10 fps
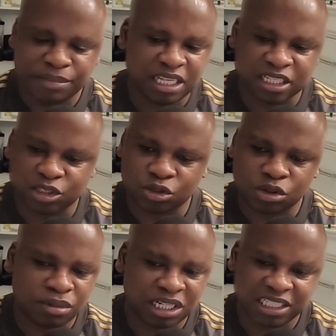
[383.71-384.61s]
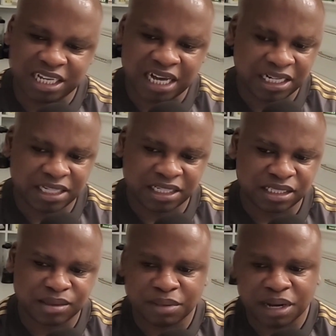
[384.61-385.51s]
there's so much talent in
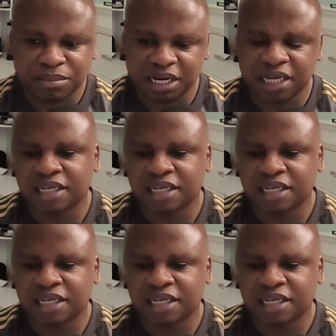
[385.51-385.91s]
Zimbabwe.